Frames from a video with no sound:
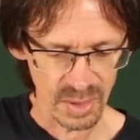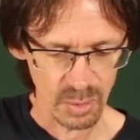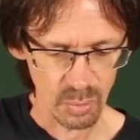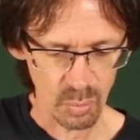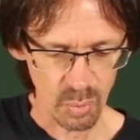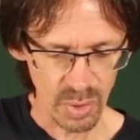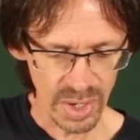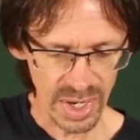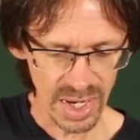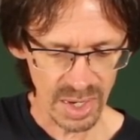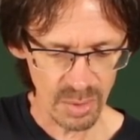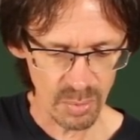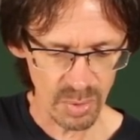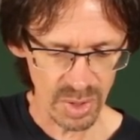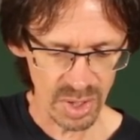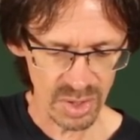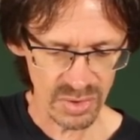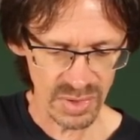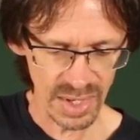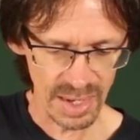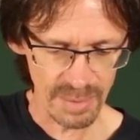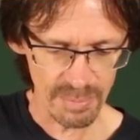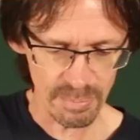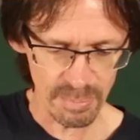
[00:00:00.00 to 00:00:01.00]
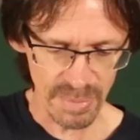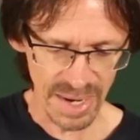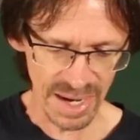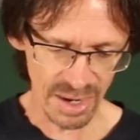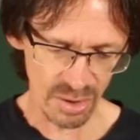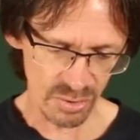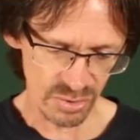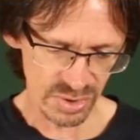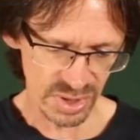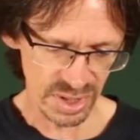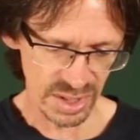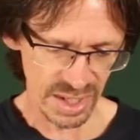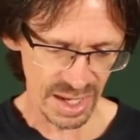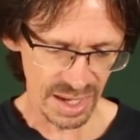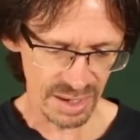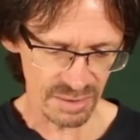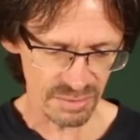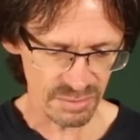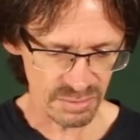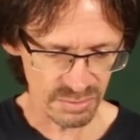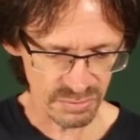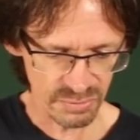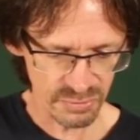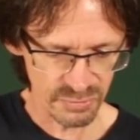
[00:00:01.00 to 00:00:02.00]
way where they mount
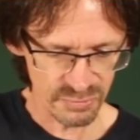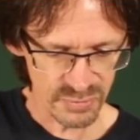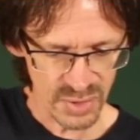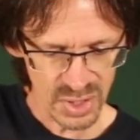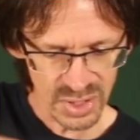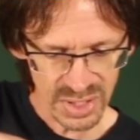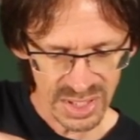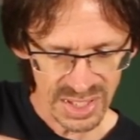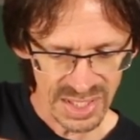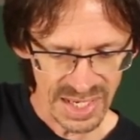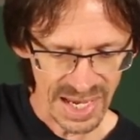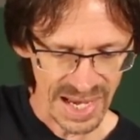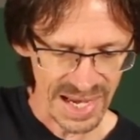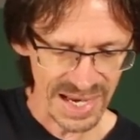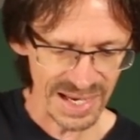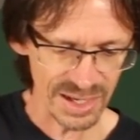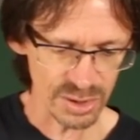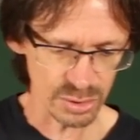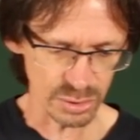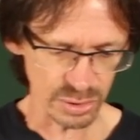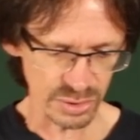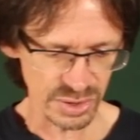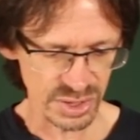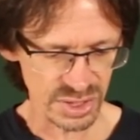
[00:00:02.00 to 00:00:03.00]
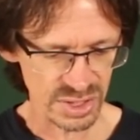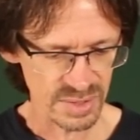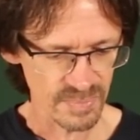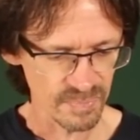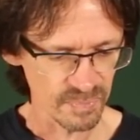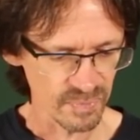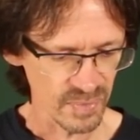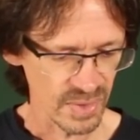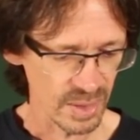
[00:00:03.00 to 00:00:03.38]
at funky angles,